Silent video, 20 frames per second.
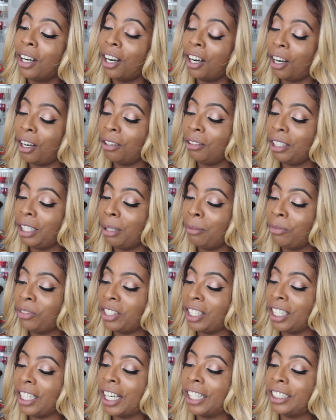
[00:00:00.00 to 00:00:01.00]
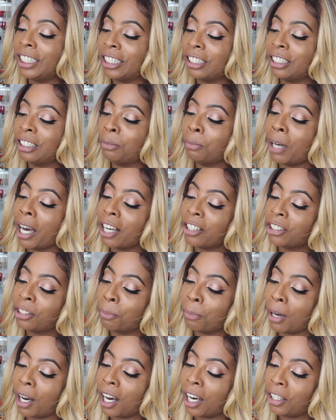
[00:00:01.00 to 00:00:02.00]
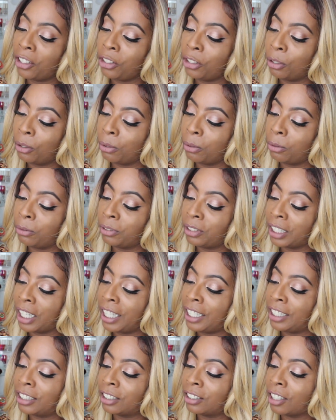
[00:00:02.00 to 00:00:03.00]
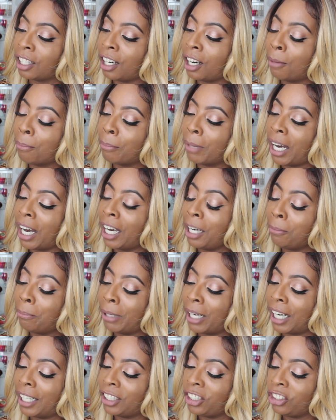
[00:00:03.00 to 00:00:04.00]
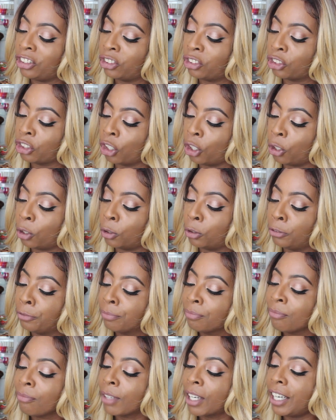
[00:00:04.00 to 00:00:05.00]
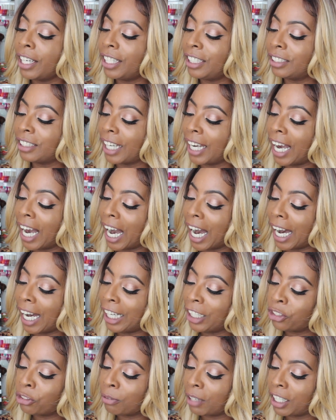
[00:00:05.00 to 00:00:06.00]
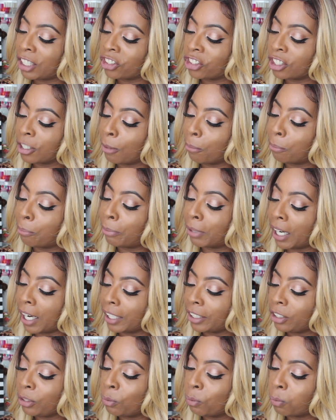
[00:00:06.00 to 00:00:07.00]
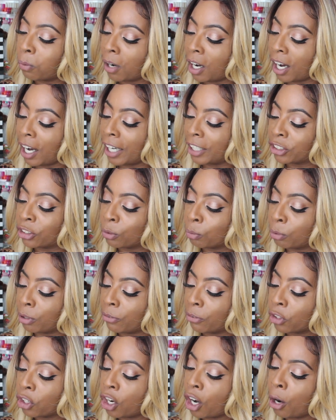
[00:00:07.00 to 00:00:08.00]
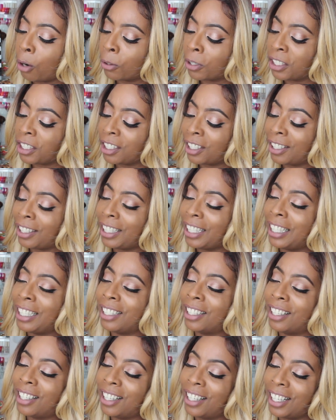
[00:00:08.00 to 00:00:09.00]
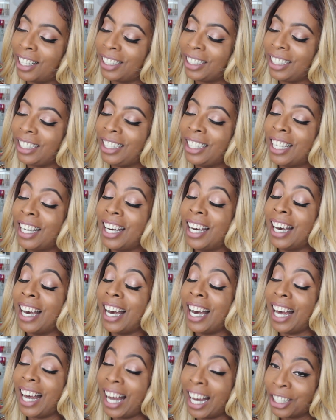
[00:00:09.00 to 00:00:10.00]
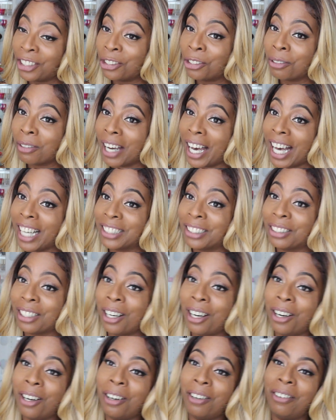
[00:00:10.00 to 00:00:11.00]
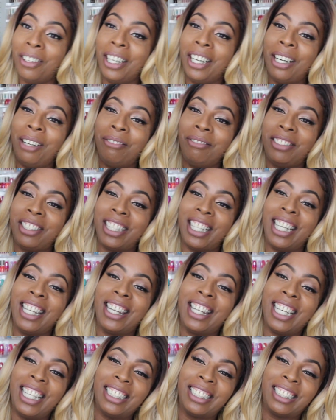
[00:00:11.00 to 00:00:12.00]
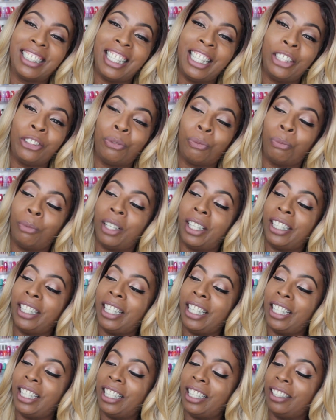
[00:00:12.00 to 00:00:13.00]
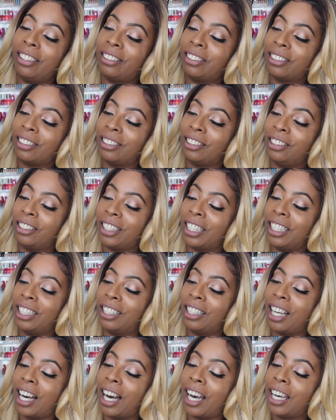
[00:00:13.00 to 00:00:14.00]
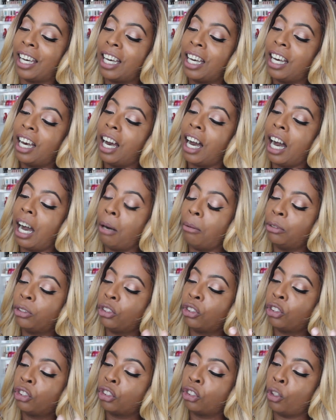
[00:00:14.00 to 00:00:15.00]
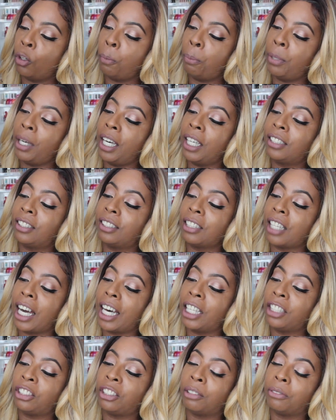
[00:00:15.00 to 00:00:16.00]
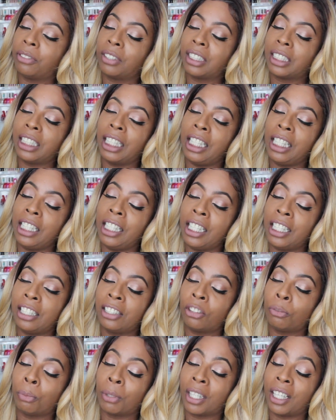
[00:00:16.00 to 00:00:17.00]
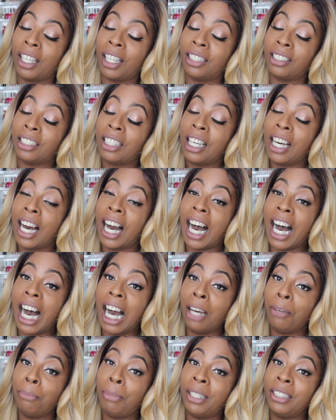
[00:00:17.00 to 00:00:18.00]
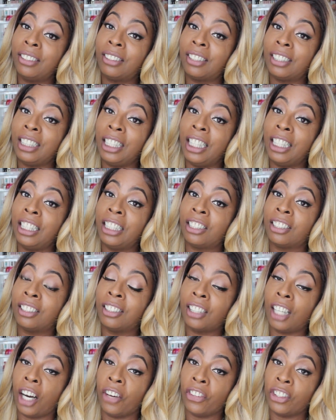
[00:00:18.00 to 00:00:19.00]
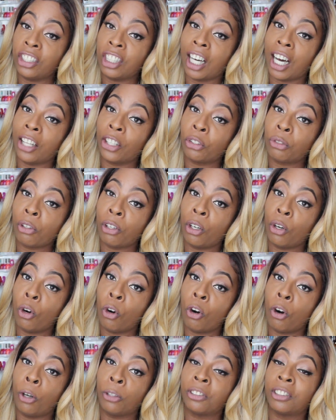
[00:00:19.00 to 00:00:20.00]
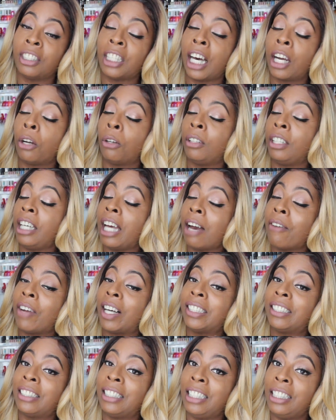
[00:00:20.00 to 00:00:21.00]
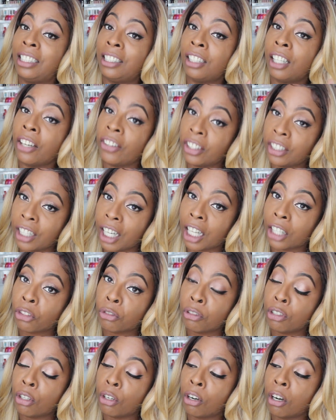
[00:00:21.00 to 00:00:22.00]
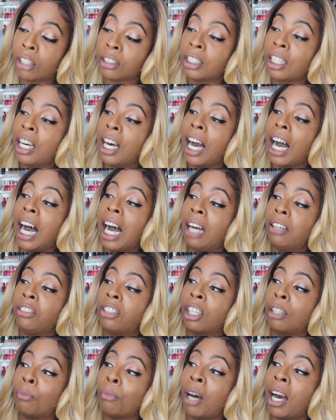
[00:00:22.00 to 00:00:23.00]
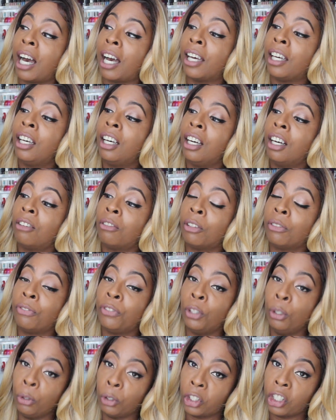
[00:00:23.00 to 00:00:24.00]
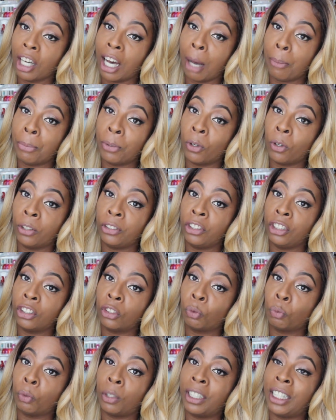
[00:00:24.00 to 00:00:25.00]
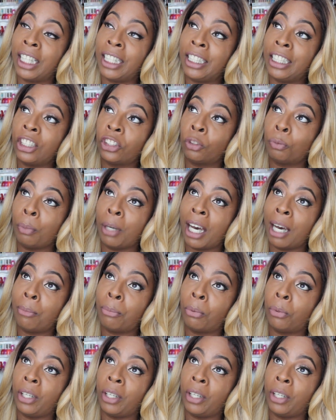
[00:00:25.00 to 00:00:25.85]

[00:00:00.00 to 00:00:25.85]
O M G, now this is by Spa Haus, and it's uh, Mind, Body, and Soul. It is a hydration body wash with coconut and honey extracts. O M G, this is what it is looking like. I was super excited to have seen this because I've been seeing this in other Dollar Tree hauls, and not only have I seen it in other Dollar Tree hauls, I've done my review shopping on this one, and this bad